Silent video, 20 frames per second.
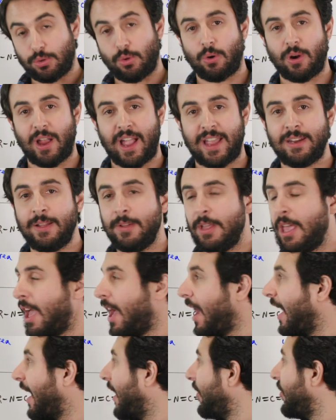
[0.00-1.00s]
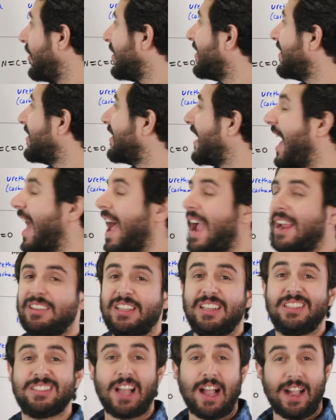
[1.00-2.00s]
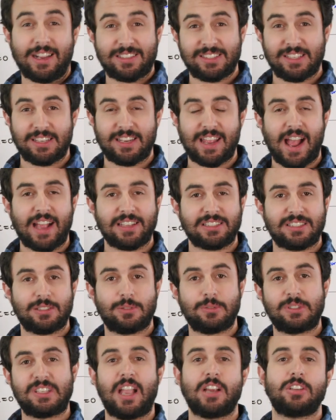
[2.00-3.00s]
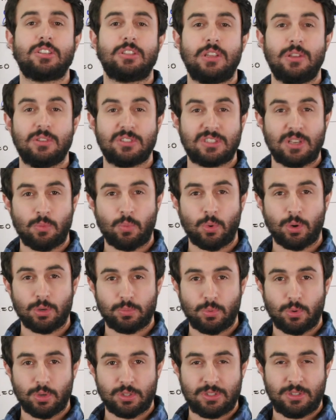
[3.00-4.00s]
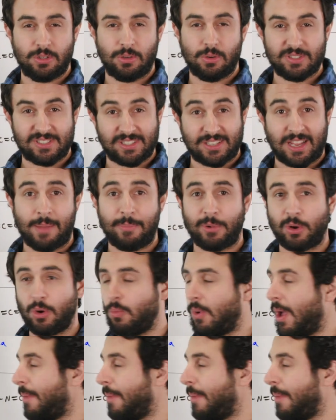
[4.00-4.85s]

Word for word: chloride. Uh, this is a highly toxic gas. This was actually used in World War II as a chemical